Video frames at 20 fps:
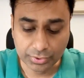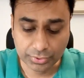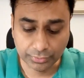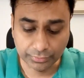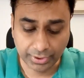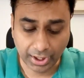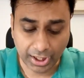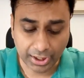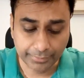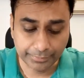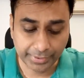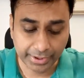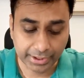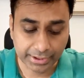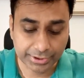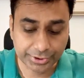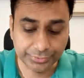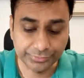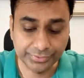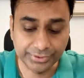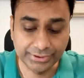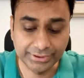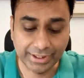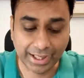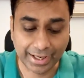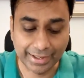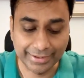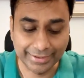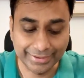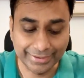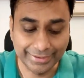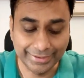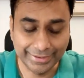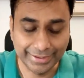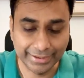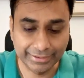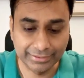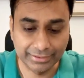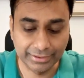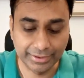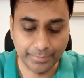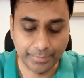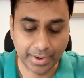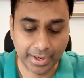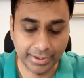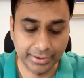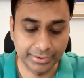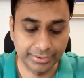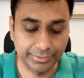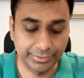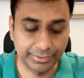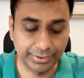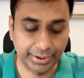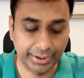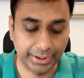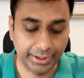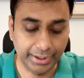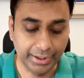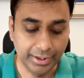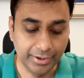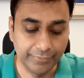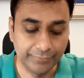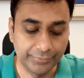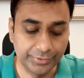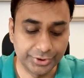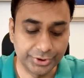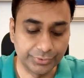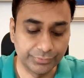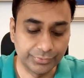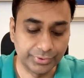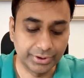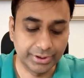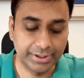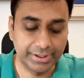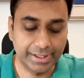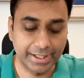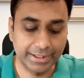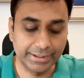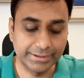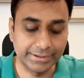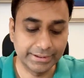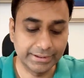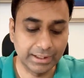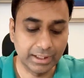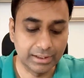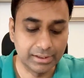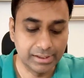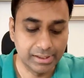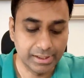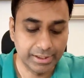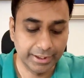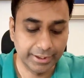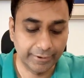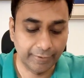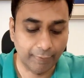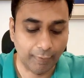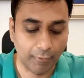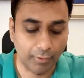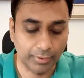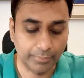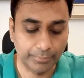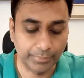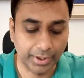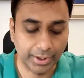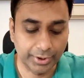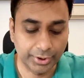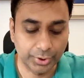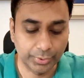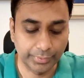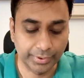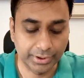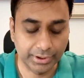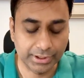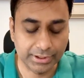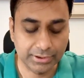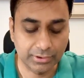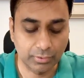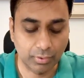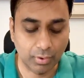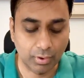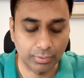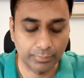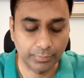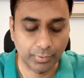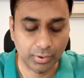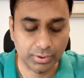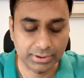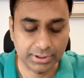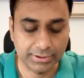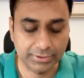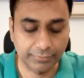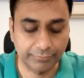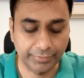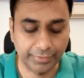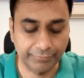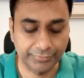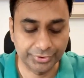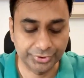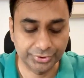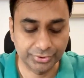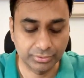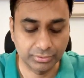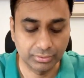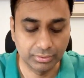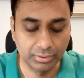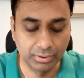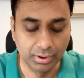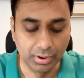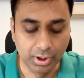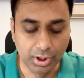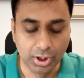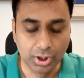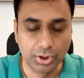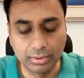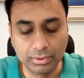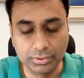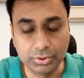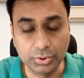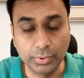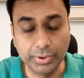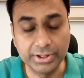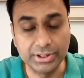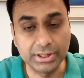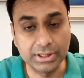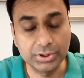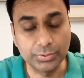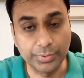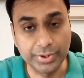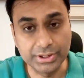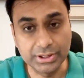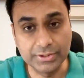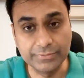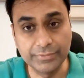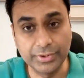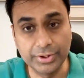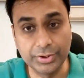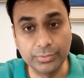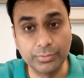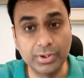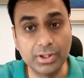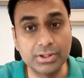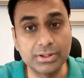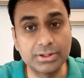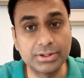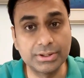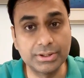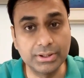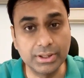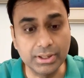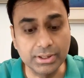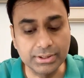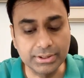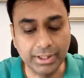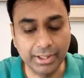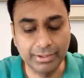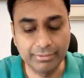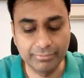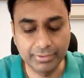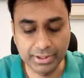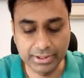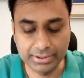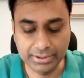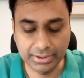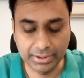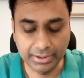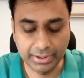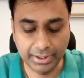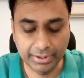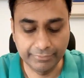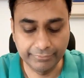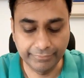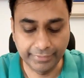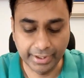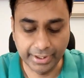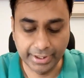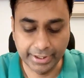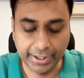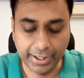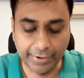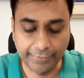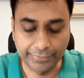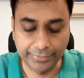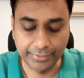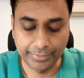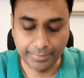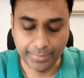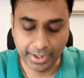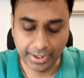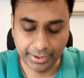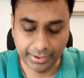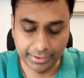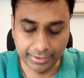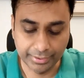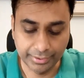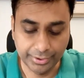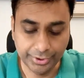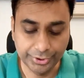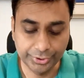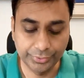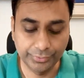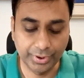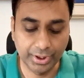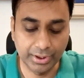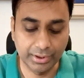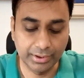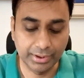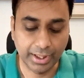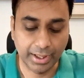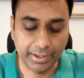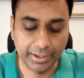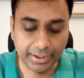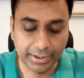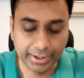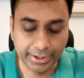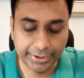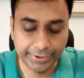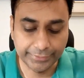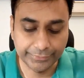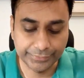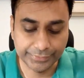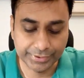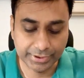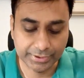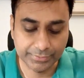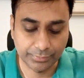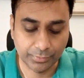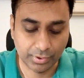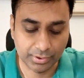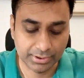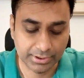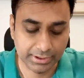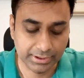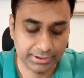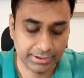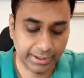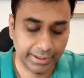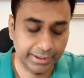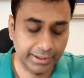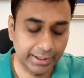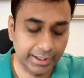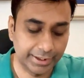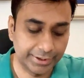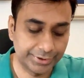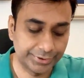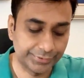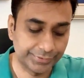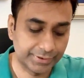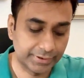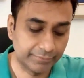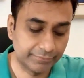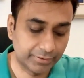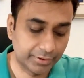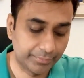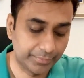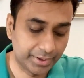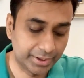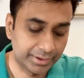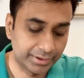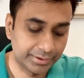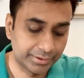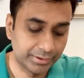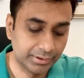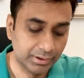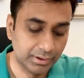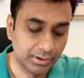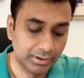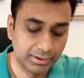So that means you directly get the remainder 3, which you were getting earlier on by doing this long process of division. So in situations where you are just interested in finding out the remainder, you can directly use this process and get yourself the remainder.